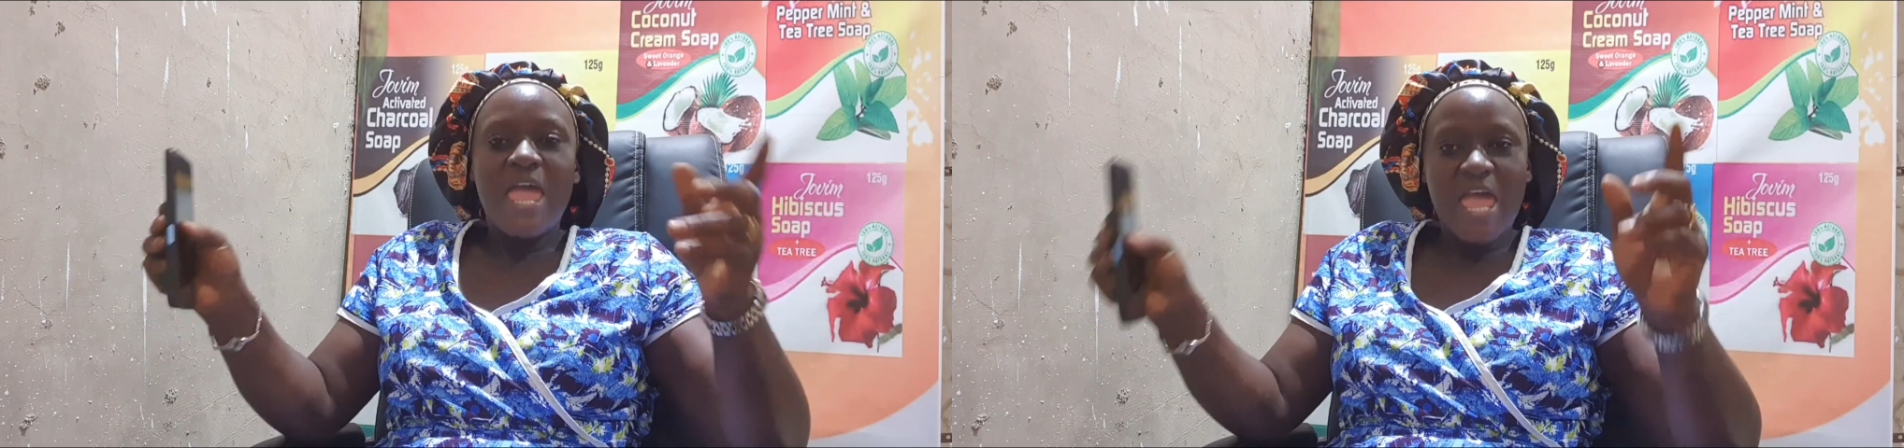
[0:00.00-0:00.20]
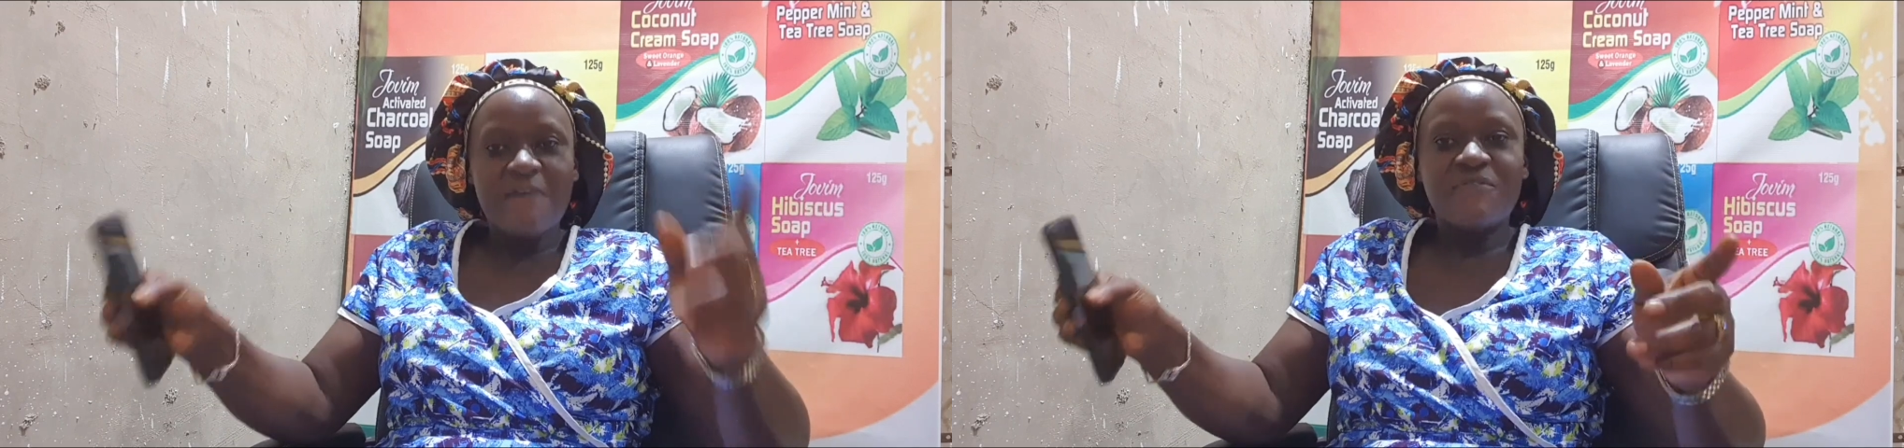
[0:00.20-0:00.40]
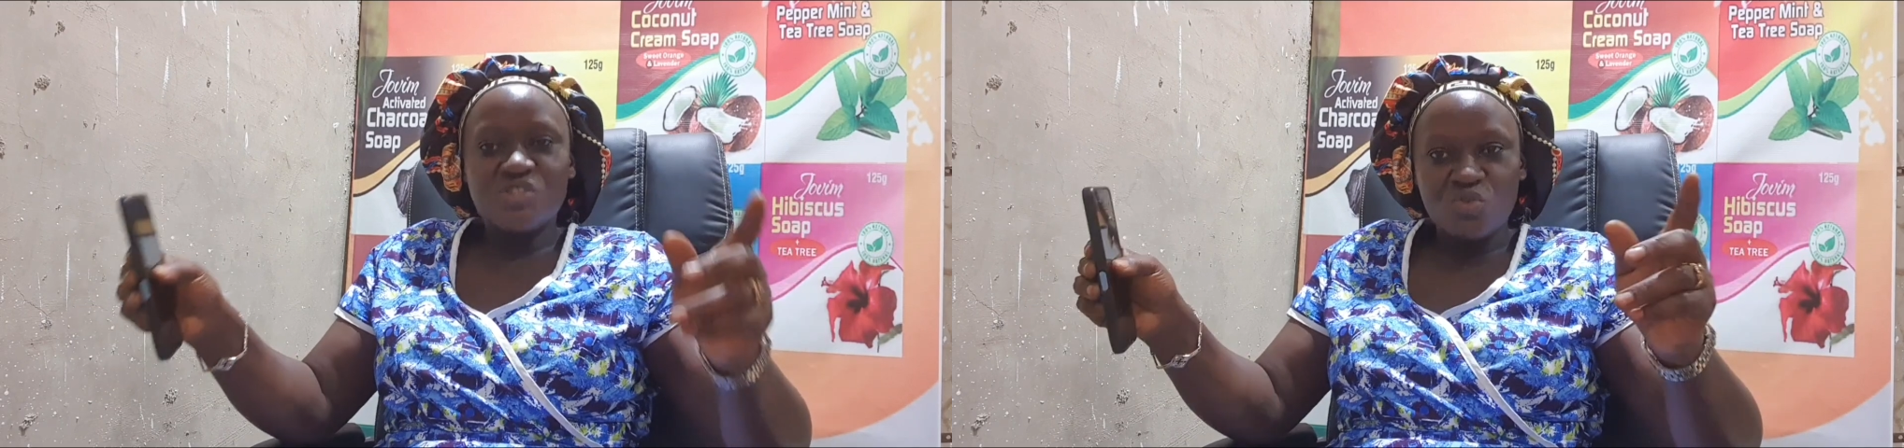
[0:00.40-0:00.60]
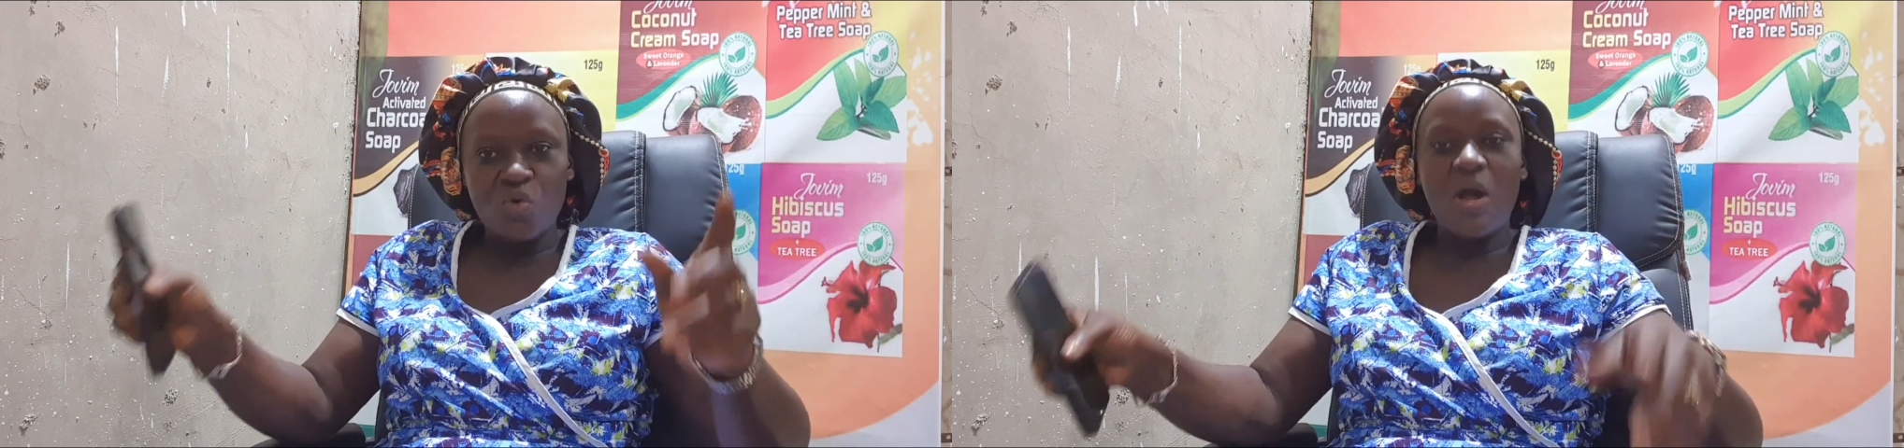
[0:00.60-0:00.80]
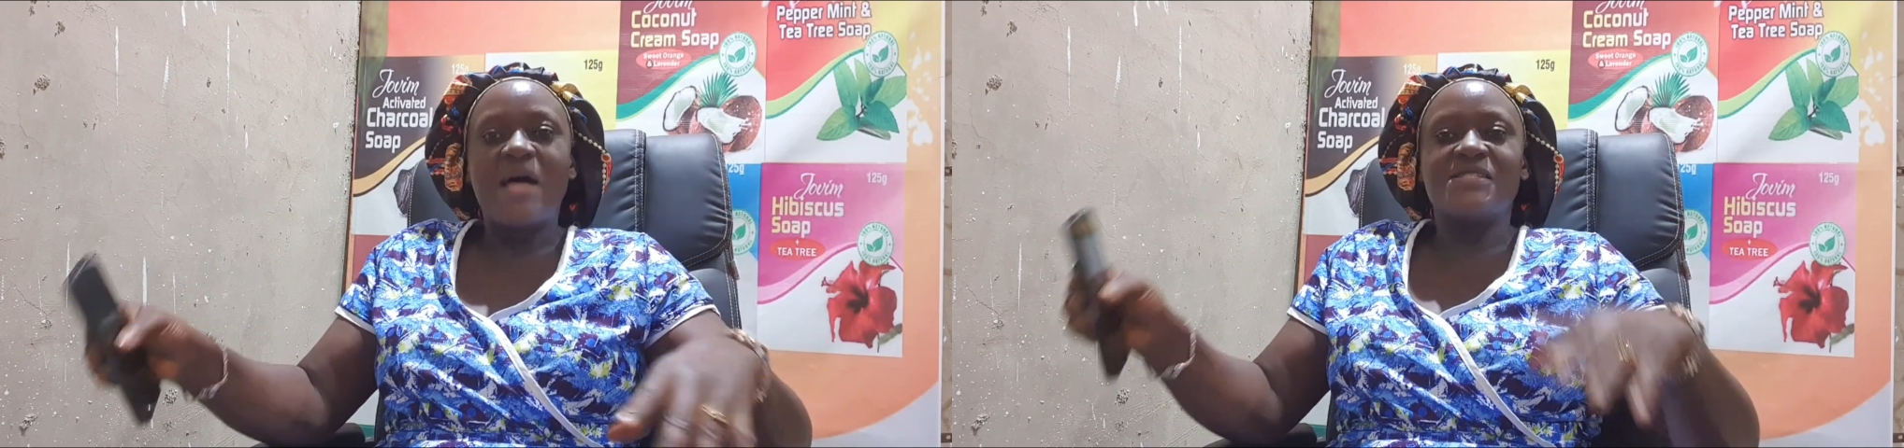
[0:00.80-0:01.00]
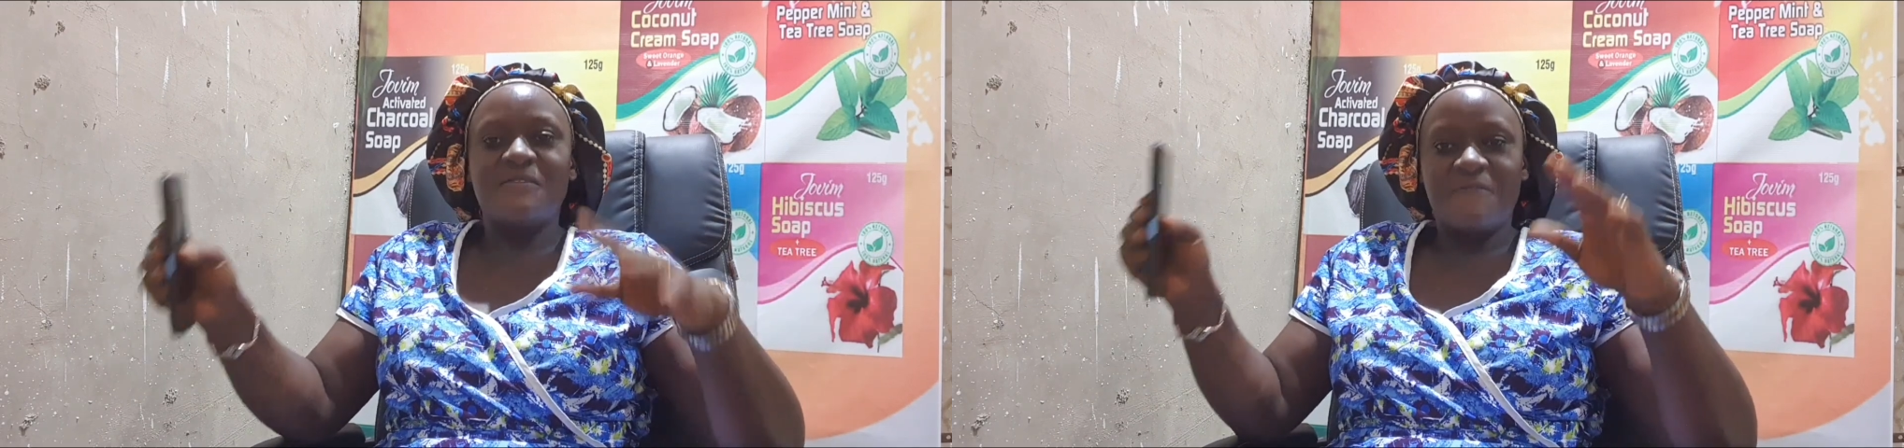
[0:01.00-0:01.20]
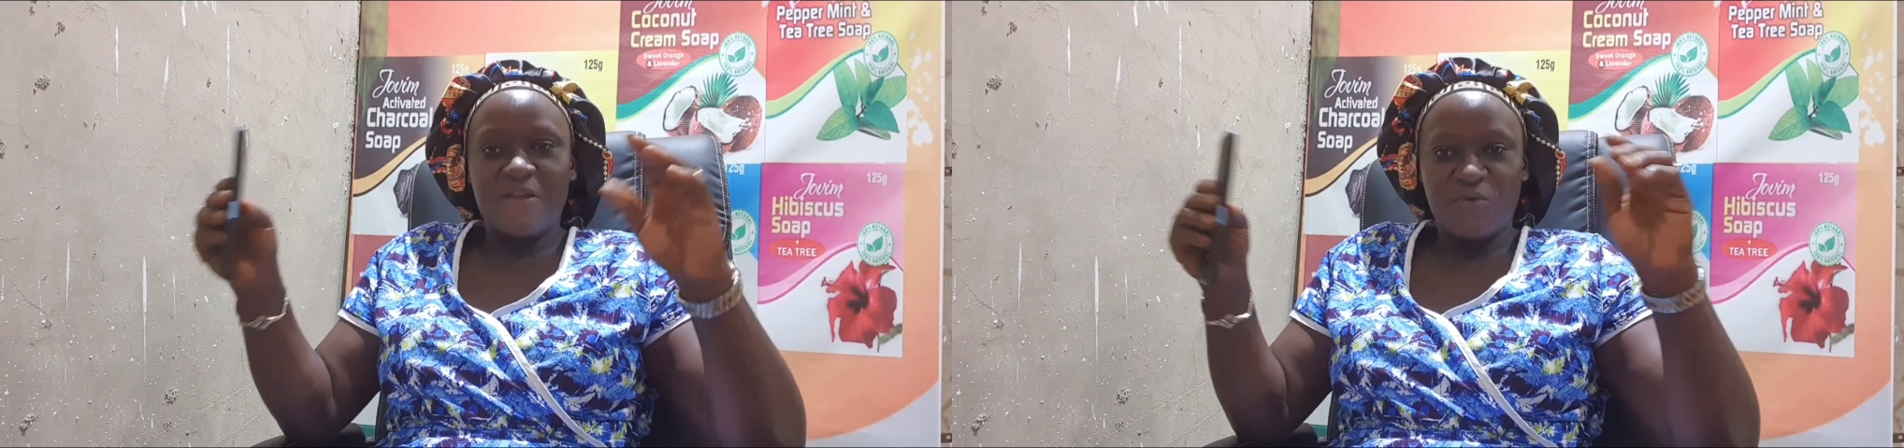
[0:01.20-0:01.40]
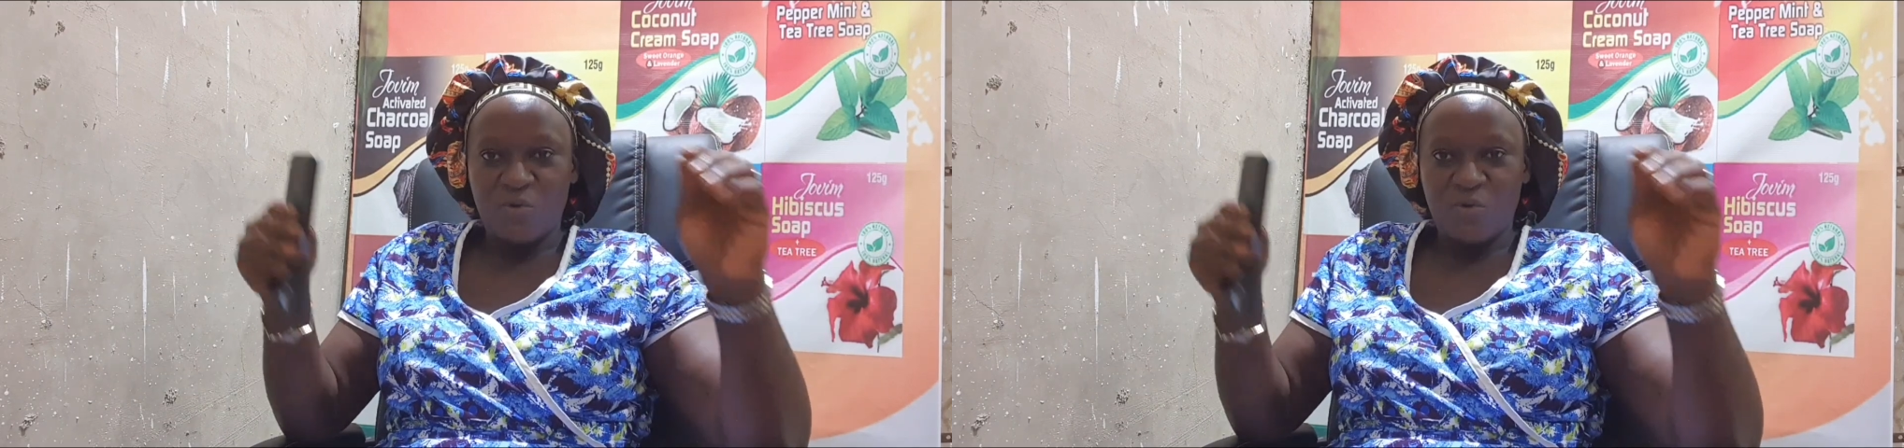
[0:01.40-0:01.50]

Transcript: every school has different